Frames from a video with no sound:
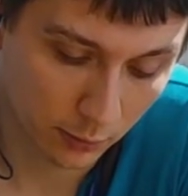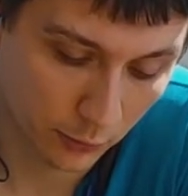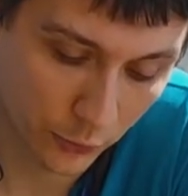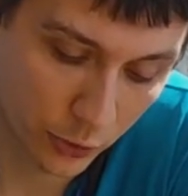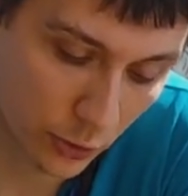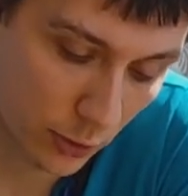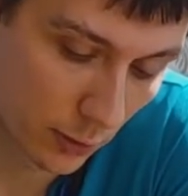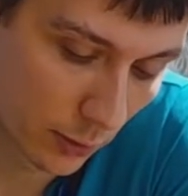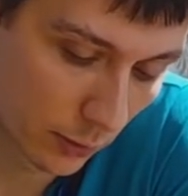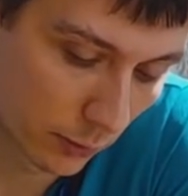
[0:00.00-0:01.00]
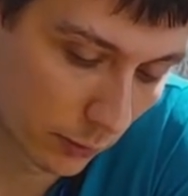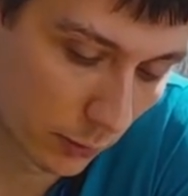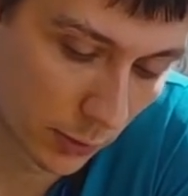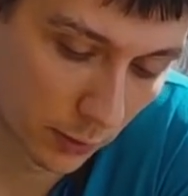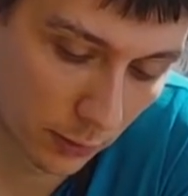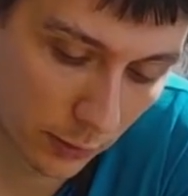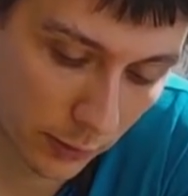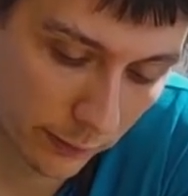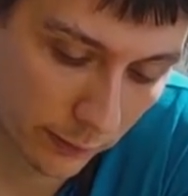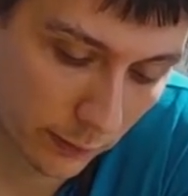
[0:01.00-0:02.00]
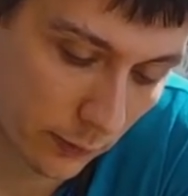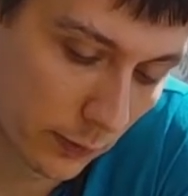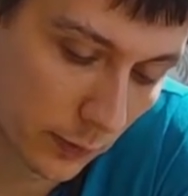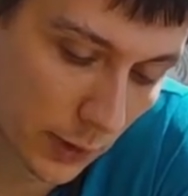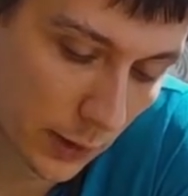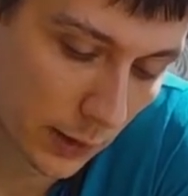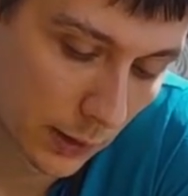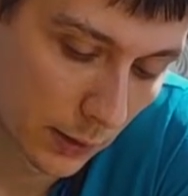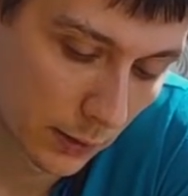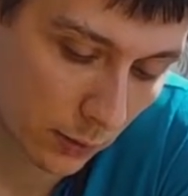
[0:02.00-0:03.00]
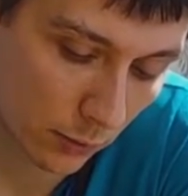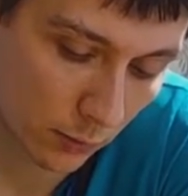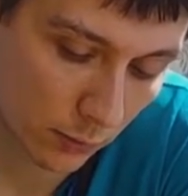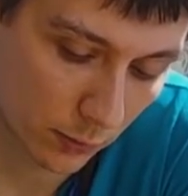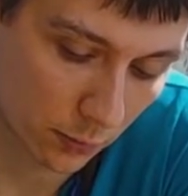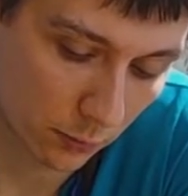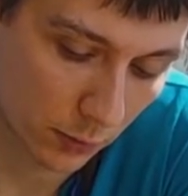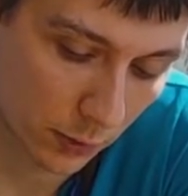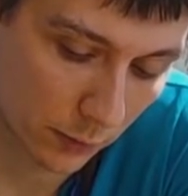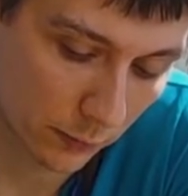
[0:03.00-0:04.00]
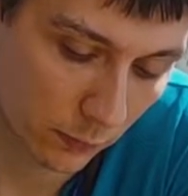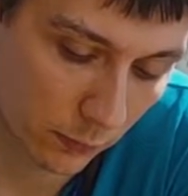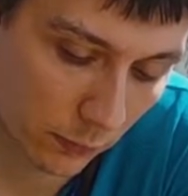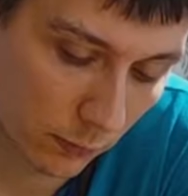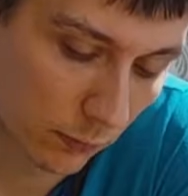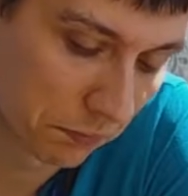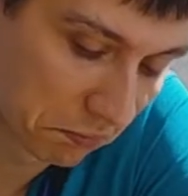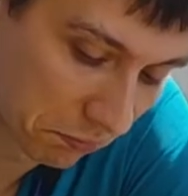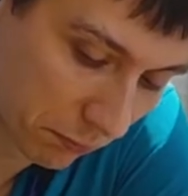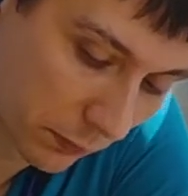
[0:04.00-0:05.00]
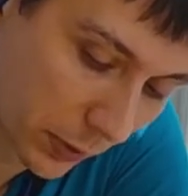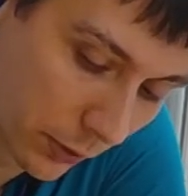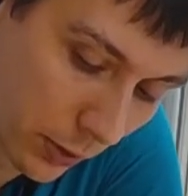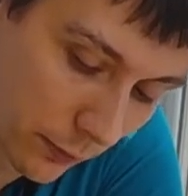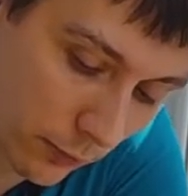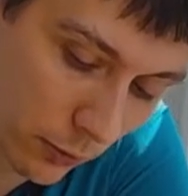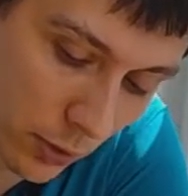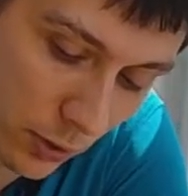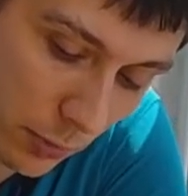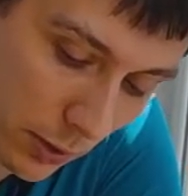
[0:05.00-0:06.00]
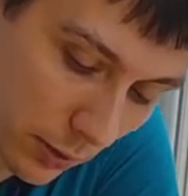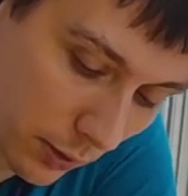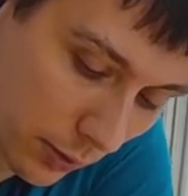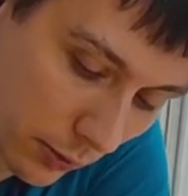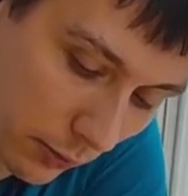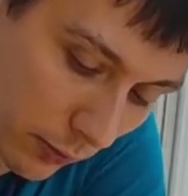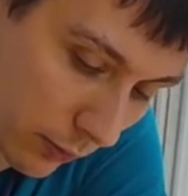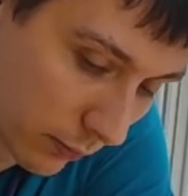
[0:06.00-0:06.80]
rigidity will be not enough, so I will have to reinforce the body here.